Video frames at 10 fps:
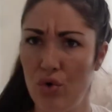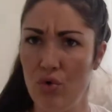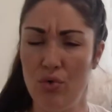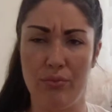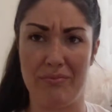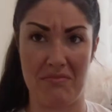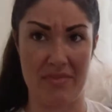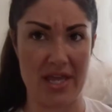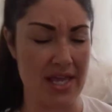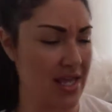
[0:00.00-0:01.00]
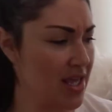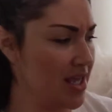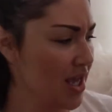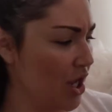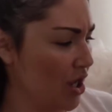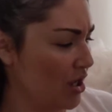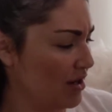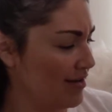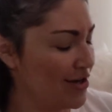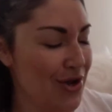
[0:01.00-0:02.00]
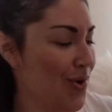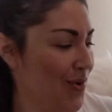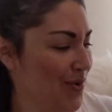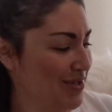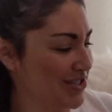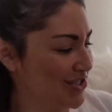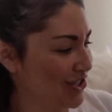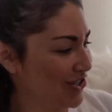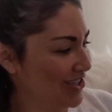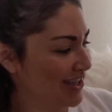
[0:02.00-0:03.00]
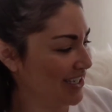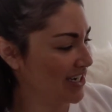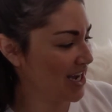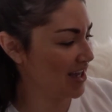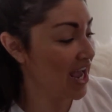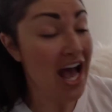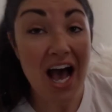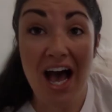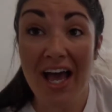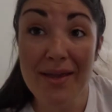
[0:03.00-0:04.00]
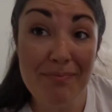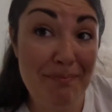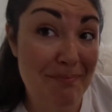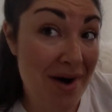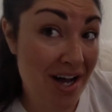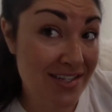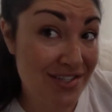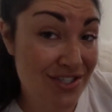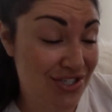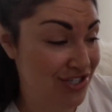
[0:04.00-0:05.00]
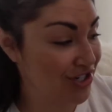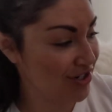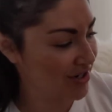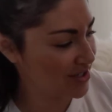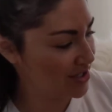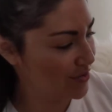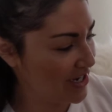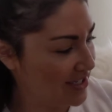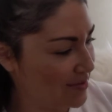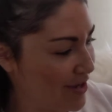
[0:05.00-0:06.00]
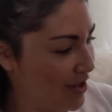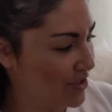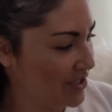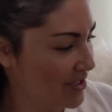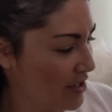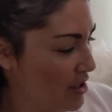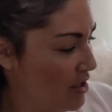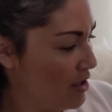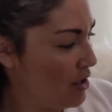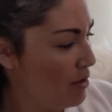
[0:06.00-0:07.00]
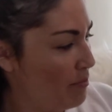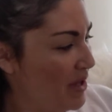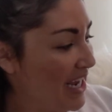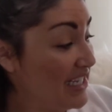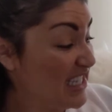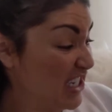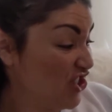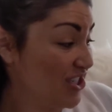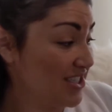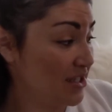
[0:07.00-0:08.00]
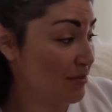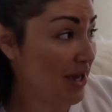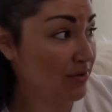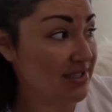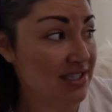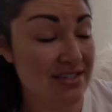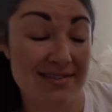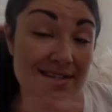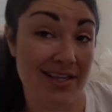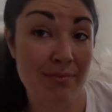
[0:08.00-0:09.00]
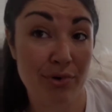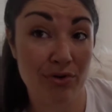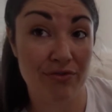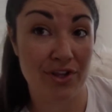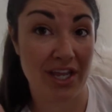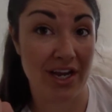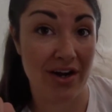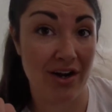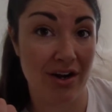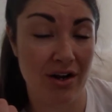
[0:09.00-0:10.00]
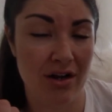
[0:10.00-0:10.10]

Who, me? No, certainly not. I'm Monster, squeaks Mouse. But I did just see Mouse asleep over there.